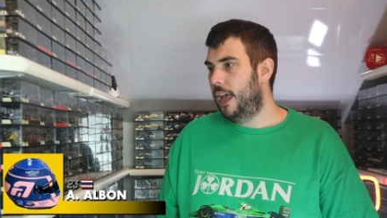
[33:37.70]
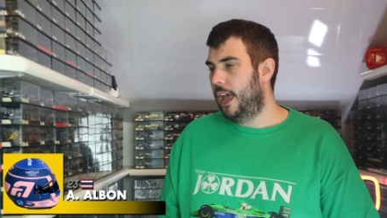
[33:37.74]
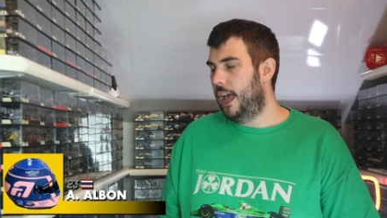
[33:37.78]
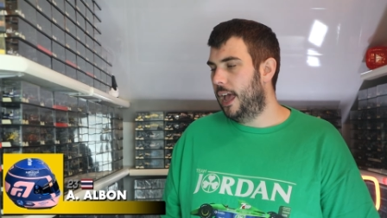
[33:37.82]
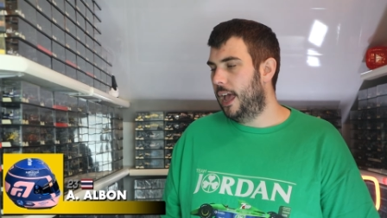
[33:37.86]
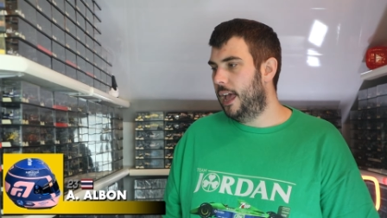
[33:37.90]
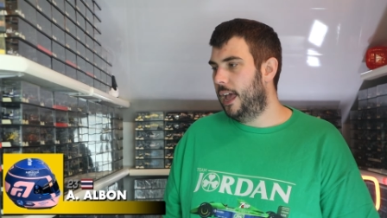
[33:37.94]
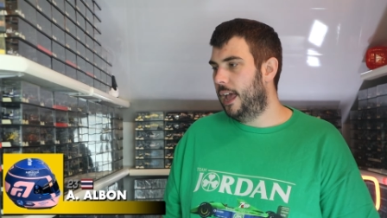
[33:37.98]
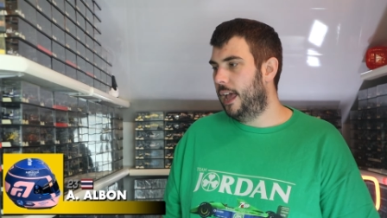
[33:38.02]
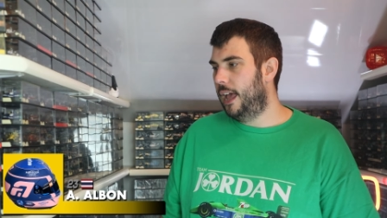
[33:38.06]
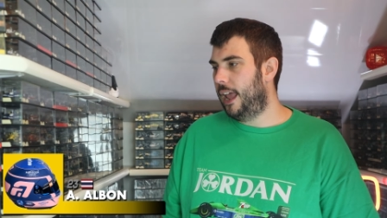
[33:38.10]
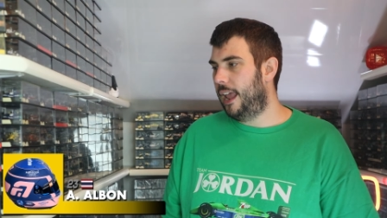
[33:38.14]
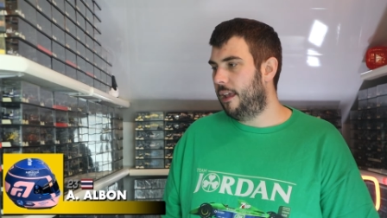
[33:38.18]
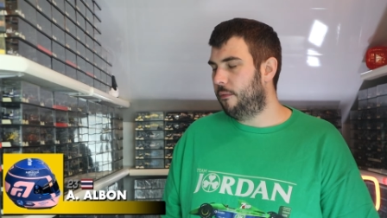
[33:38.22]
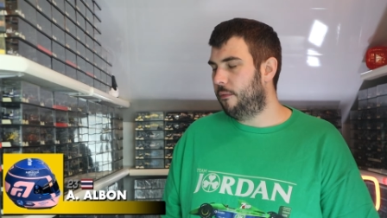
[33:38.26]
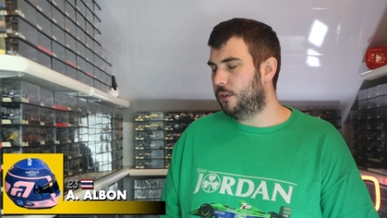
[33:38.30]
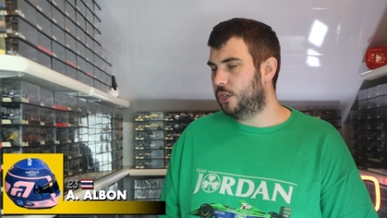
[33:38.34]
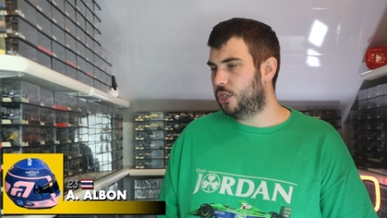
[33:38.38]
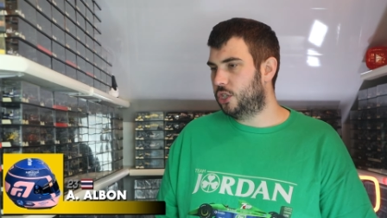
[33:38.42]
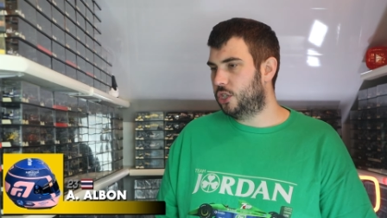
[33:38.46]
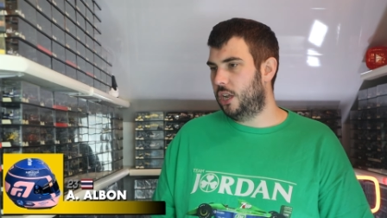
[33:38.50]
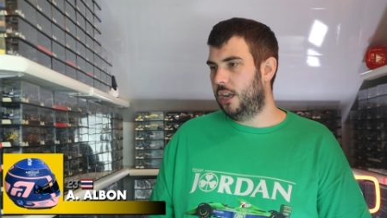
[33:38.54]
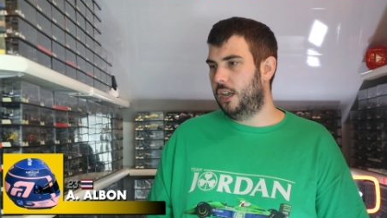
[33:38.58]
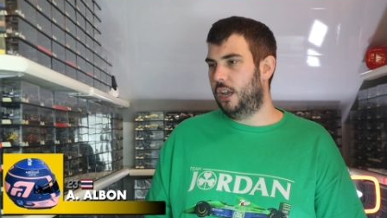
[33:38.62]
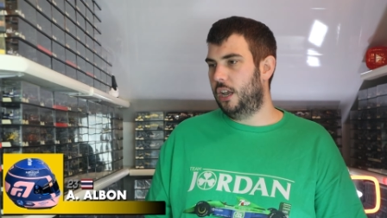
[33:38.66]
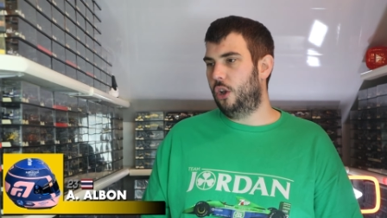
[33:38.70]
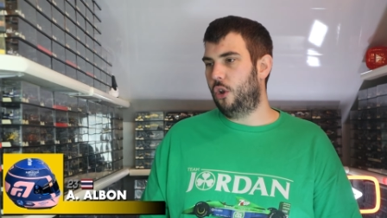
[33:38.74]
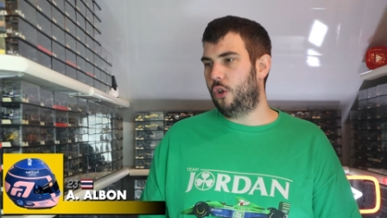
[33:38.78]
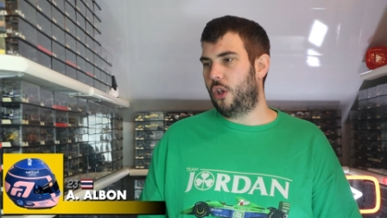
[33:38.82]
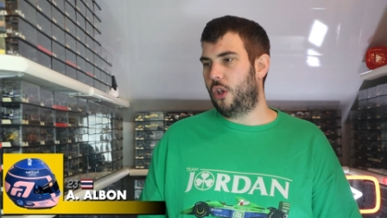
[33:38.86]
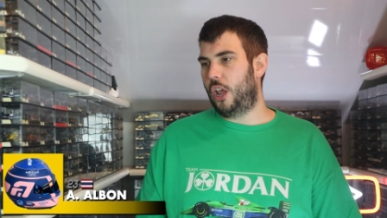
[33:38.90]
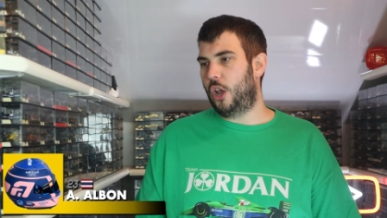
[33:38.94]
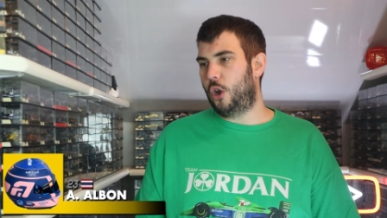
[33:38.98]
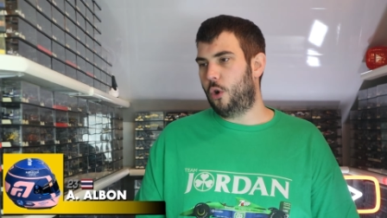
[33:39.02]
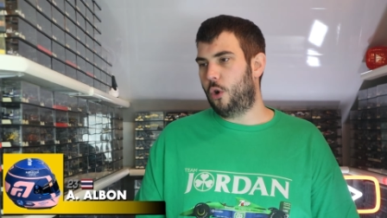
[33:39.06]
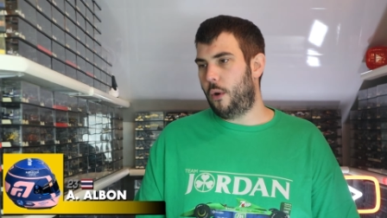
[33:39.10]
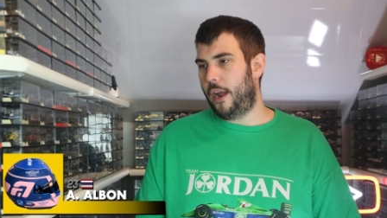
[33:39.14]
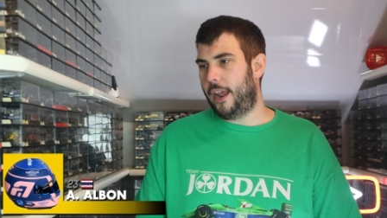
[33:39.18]
It was certainly
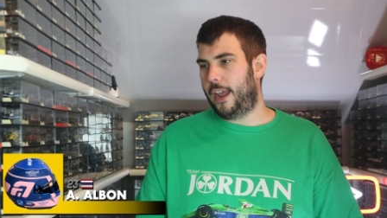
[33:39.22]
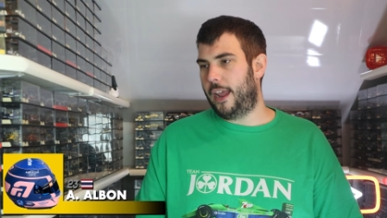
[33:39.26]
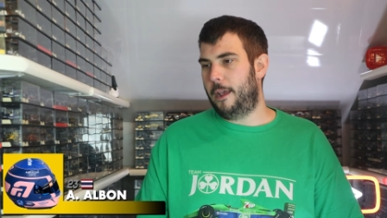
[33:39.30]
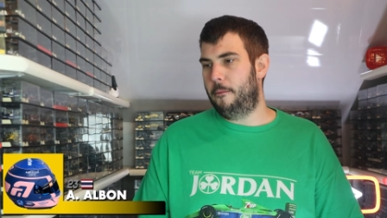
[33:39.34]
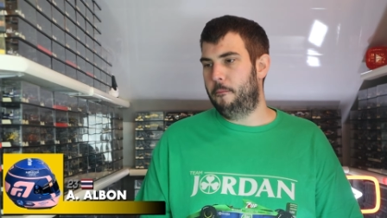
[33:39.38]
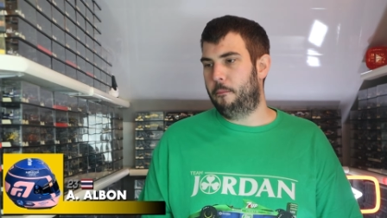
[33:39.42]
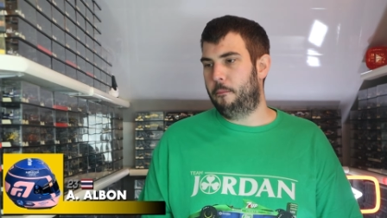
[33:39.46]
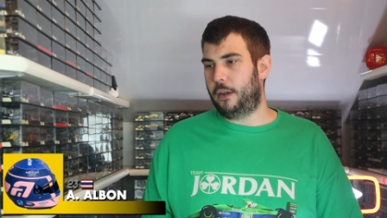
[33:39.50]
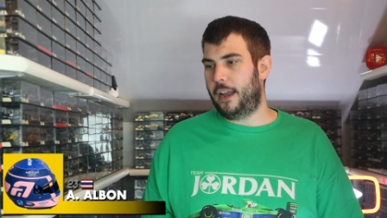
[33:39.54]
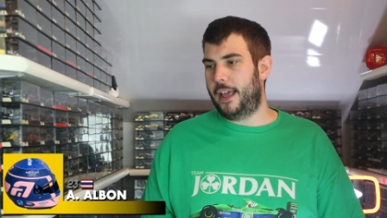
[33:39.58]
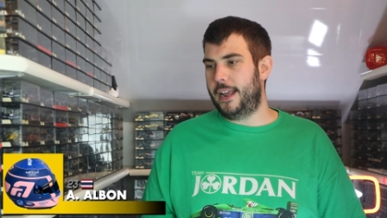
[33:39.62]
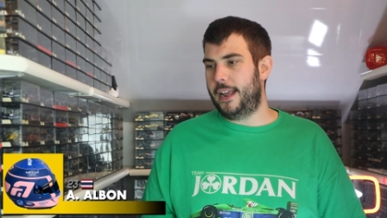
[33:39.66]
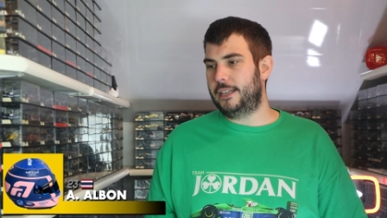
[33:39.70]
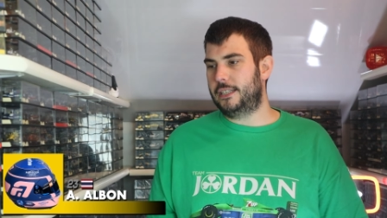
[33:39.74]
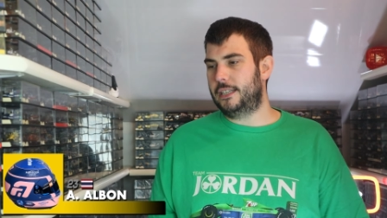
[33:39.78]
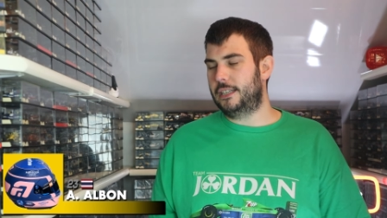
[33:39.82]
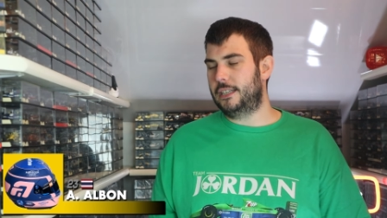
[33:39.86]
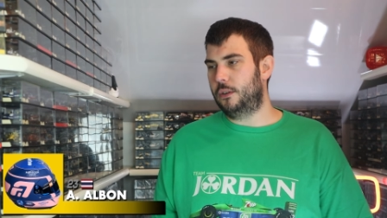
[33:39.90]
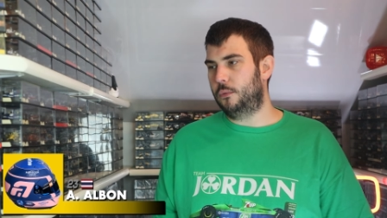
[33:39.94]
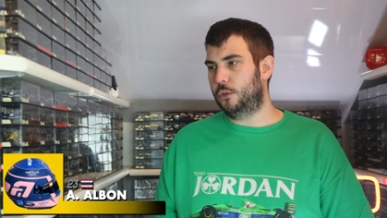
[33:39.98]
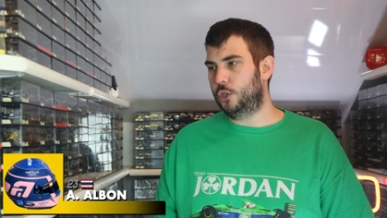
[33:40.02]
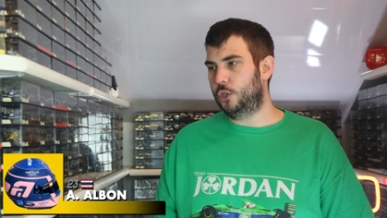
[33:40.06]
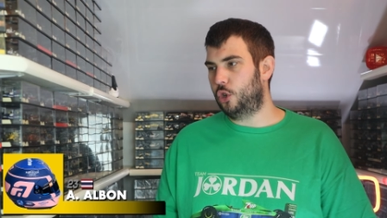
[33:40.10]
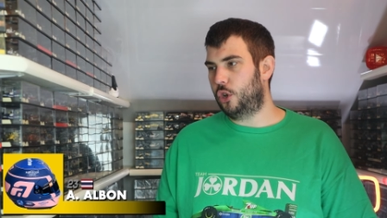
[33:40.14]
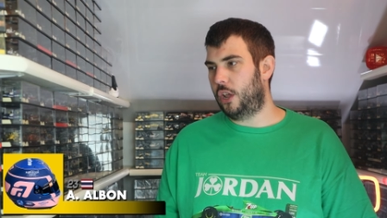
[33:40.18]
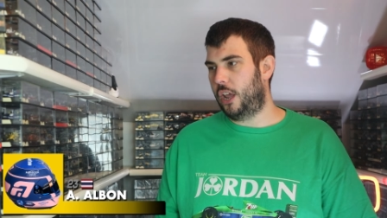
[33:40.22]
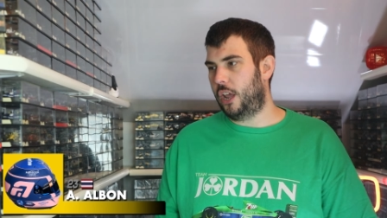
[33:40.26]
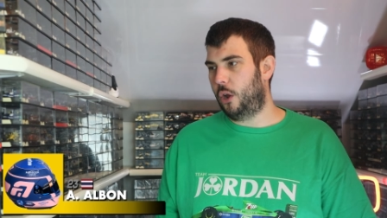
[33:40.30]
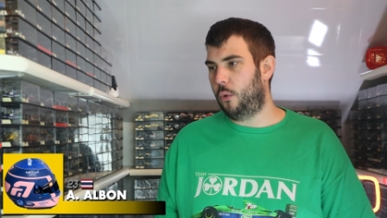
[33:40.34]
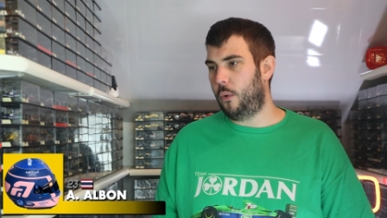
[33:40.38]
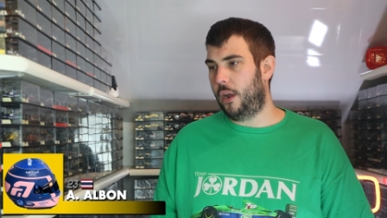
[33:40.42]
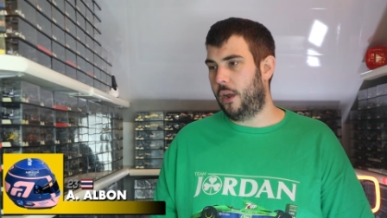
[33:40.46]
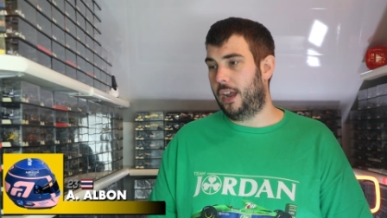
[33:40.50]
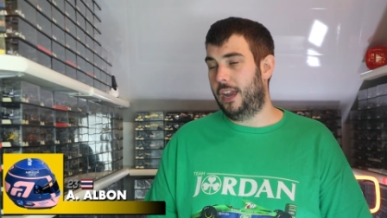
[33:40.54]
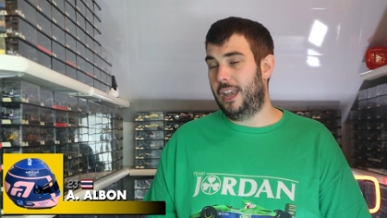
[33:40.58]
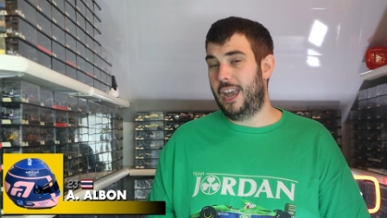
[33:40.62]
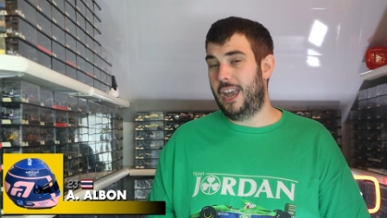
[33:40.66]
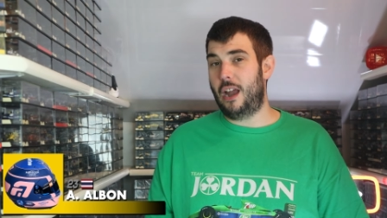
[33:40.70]
looking quick in places. It was looking
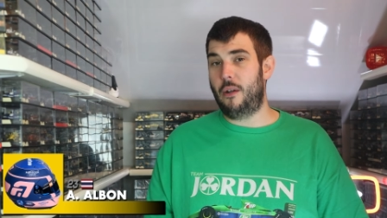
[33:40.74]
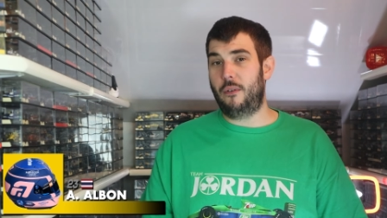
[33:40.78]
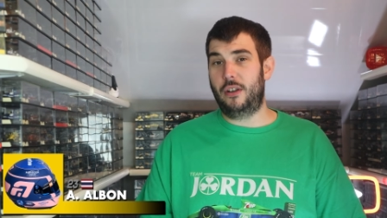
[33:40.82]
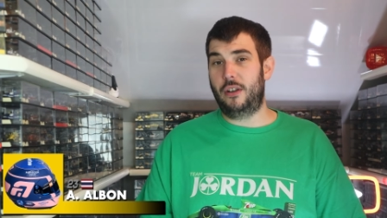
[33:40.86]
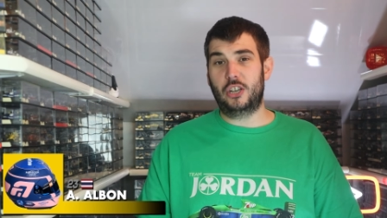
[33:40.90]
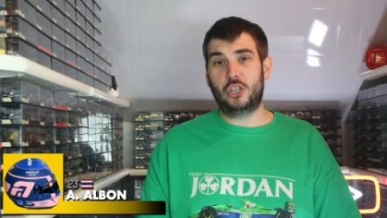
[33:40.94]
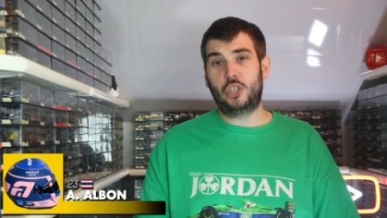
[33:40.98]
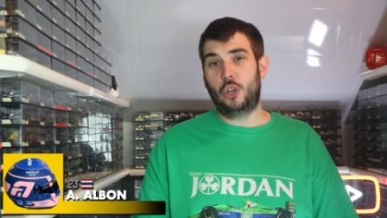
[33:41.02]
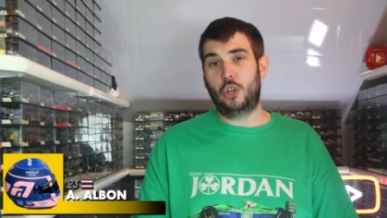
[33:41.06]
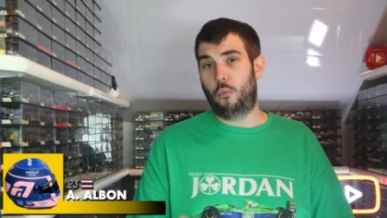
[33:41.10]
quick in areas.